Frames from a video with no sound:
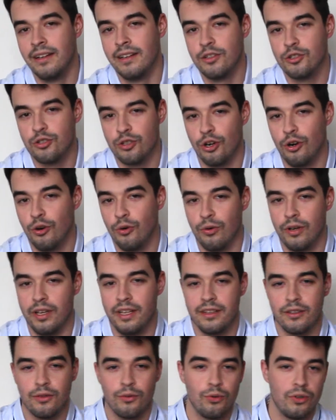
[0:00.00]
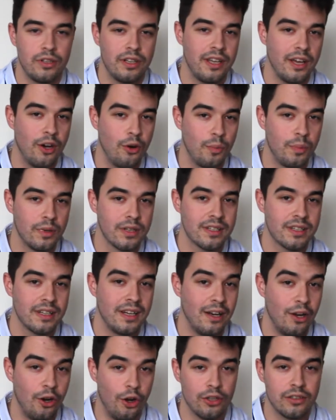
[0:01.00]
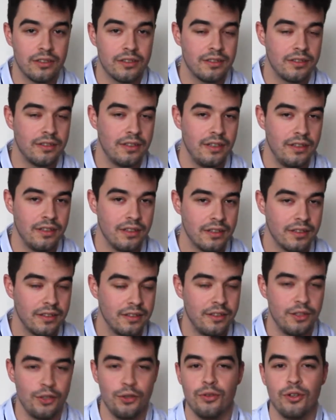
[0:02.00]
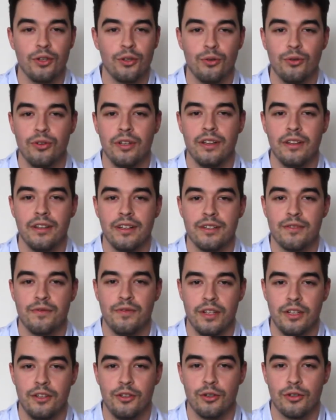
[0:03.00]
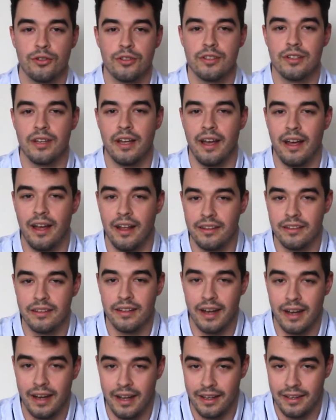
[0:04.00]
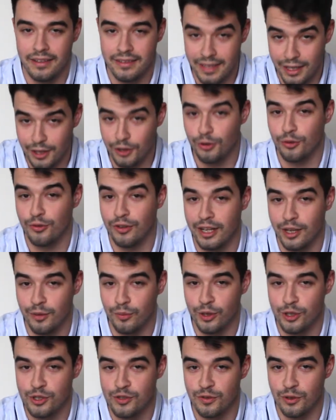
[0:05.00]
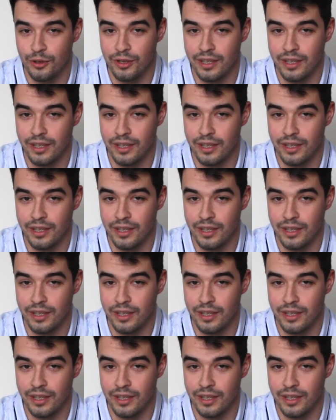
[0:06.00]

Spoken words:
So it could help us a lot in continuing doing these videos, and I thank you very much for